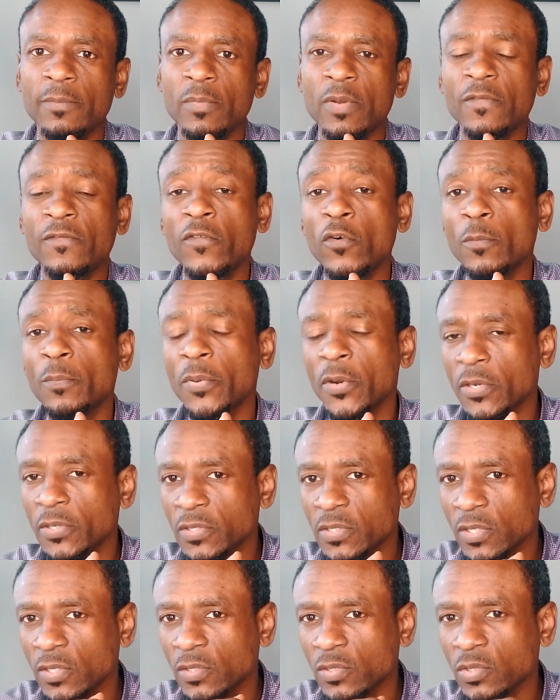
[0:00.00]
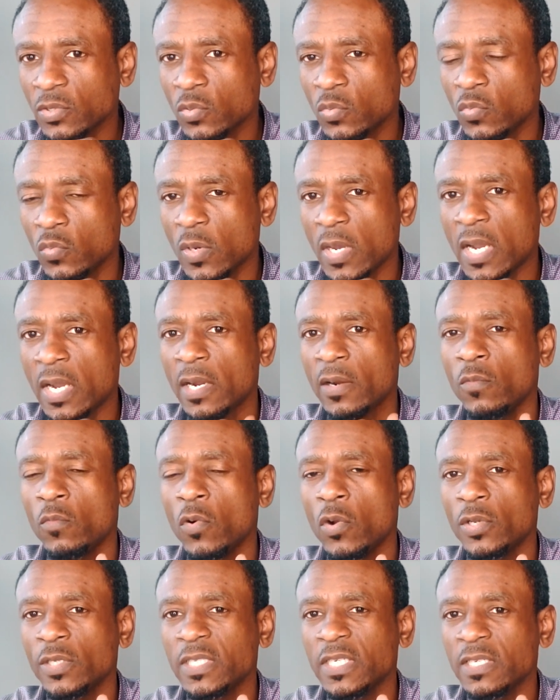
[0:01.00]
for persons who are
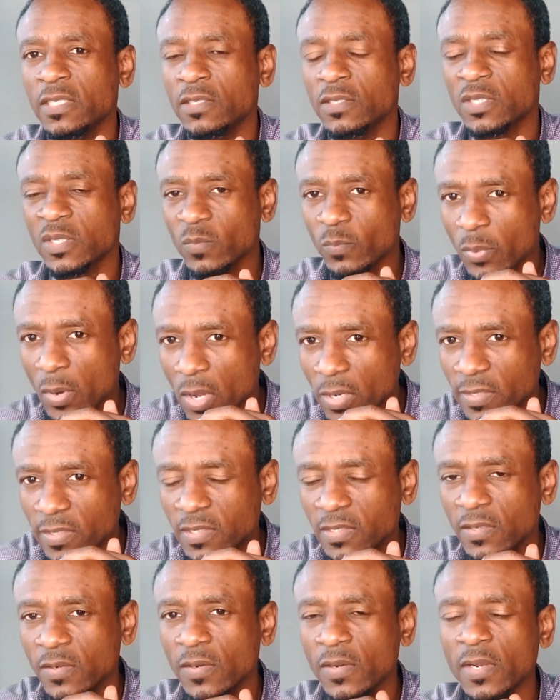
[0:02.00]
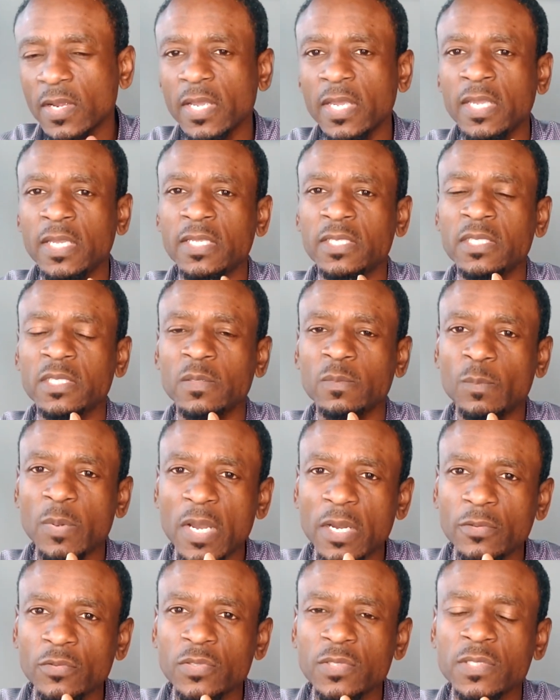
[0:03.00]
wanting to sponsor a
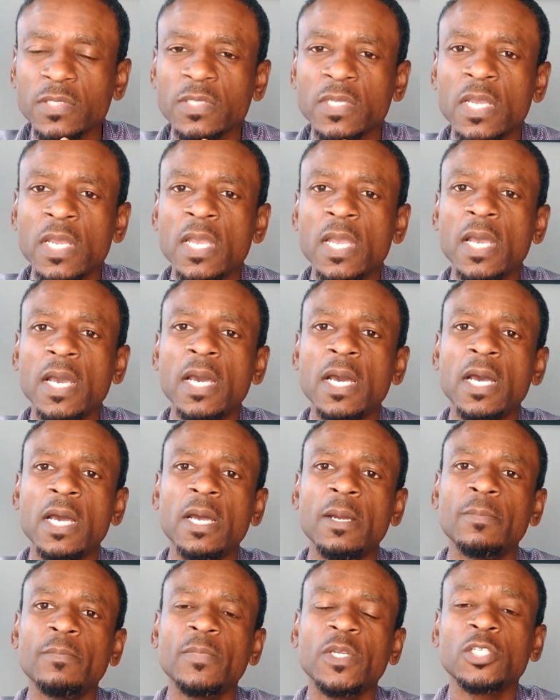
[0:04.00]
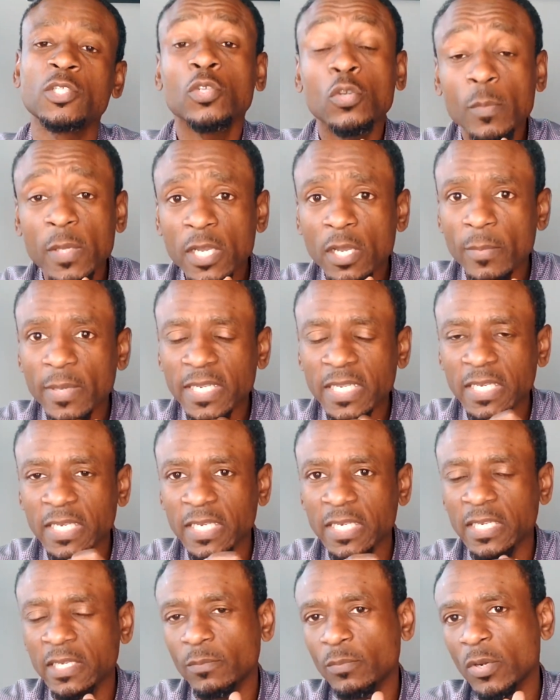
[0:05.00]
spouse to become a
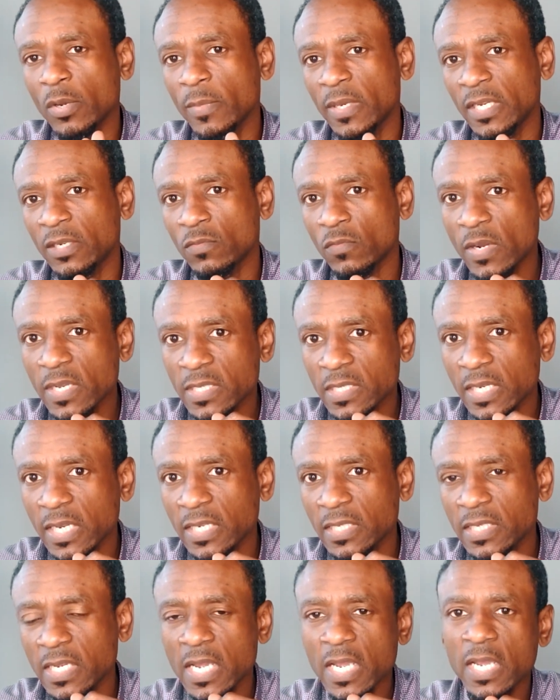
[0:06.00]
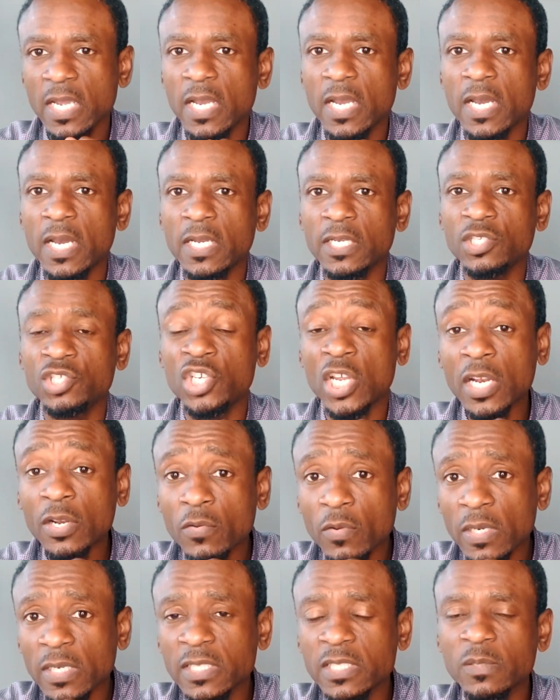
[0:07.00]
Canadian permanent resident,
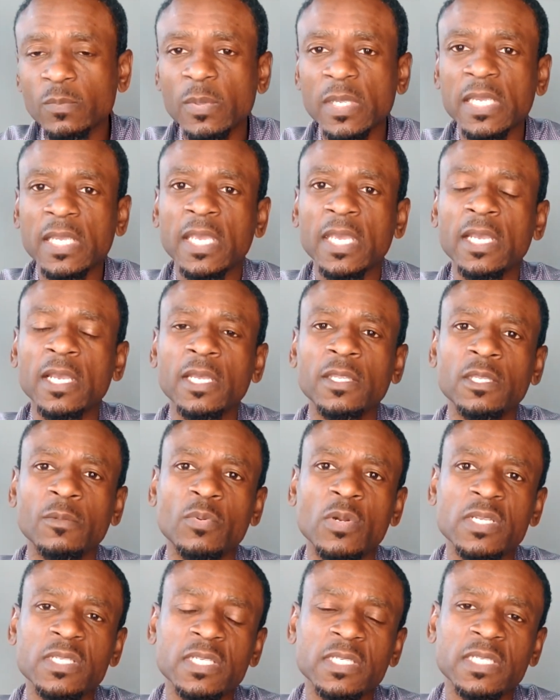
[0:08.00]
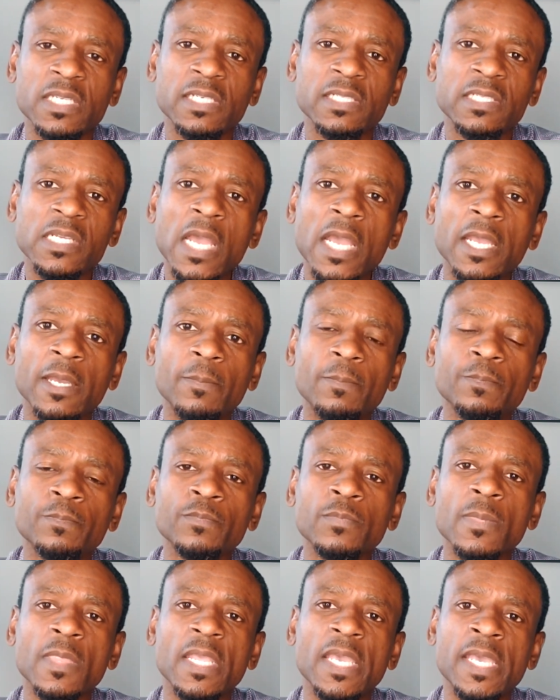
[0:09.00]
generally speaking, the processing time
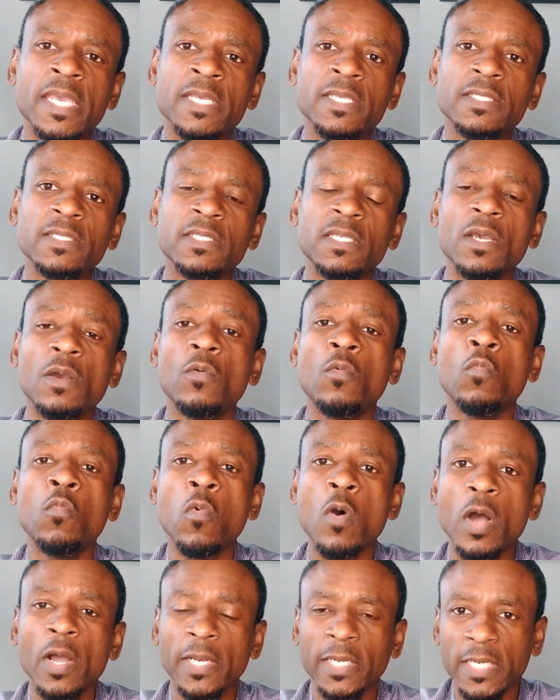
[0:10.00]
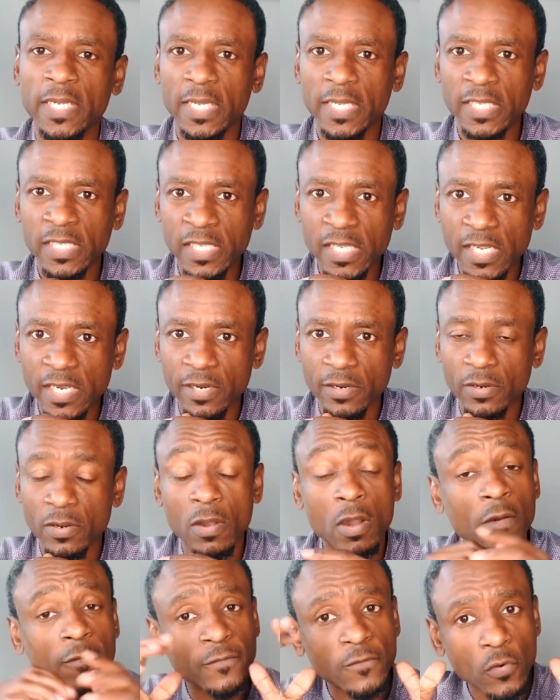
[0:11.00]
is 1 year.
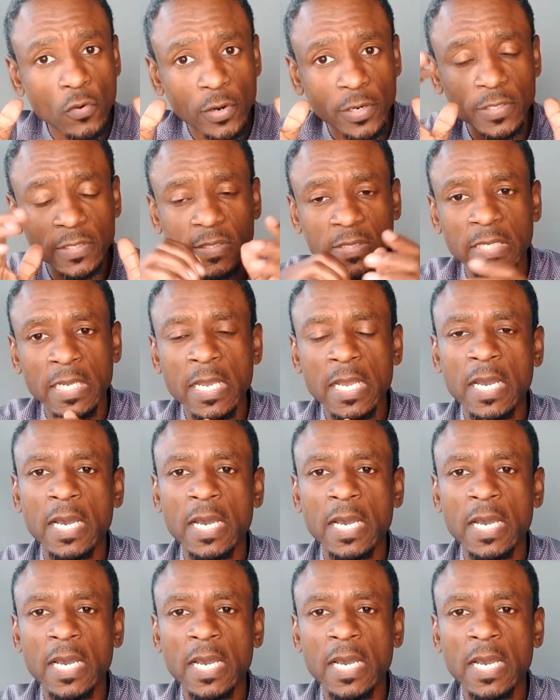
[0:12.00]
Of course,